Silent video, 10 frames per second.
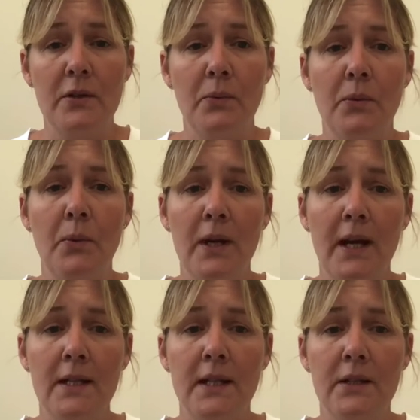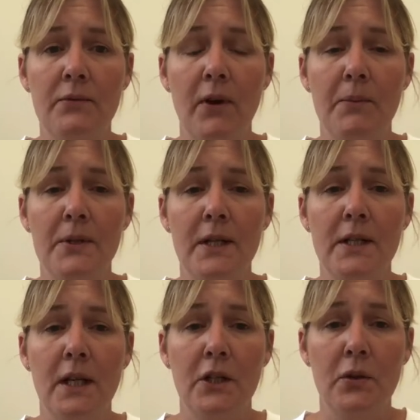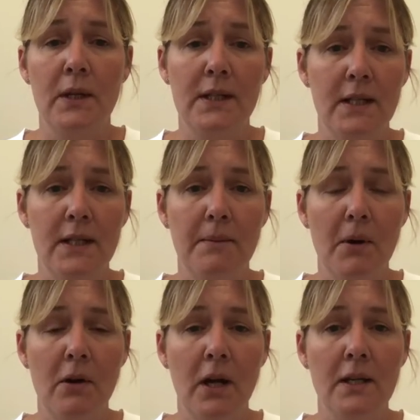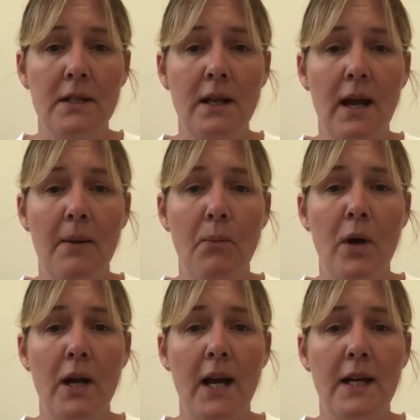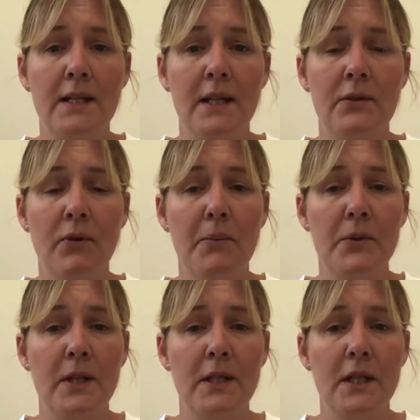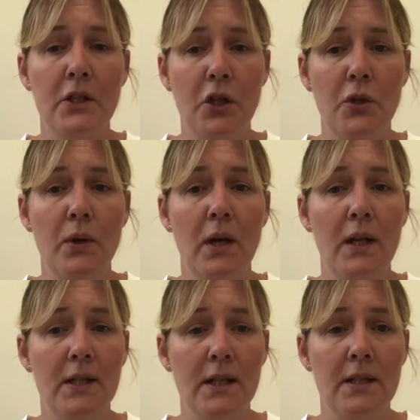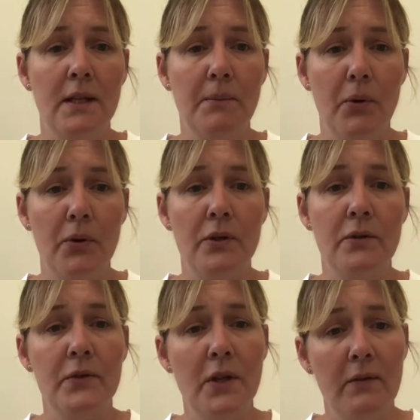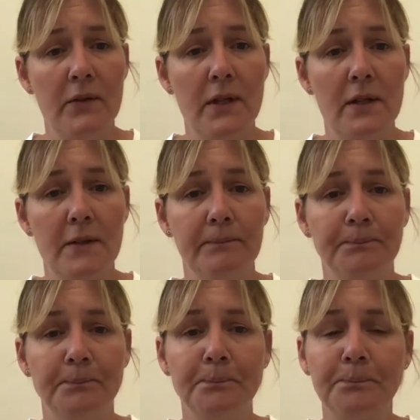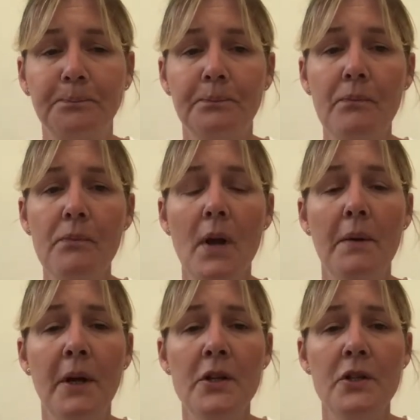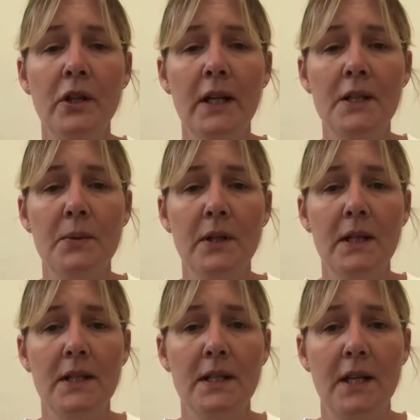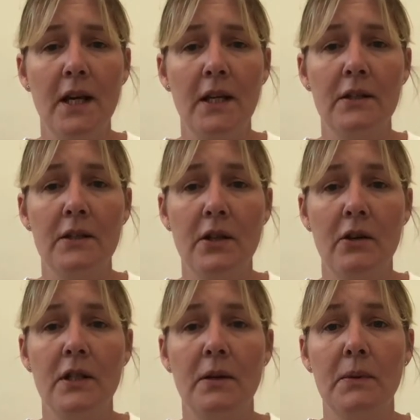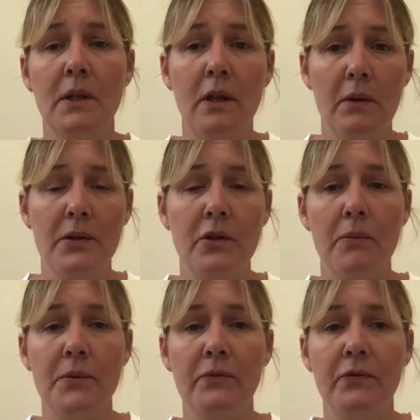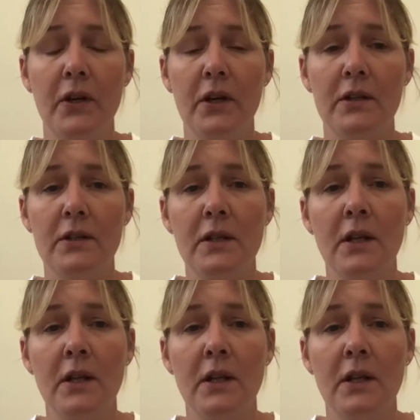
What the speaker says: with one axis representing new and existing markets and one axis representing new and existing products or services. I'm going to look at each one of these in turn, starting with the lowest option first.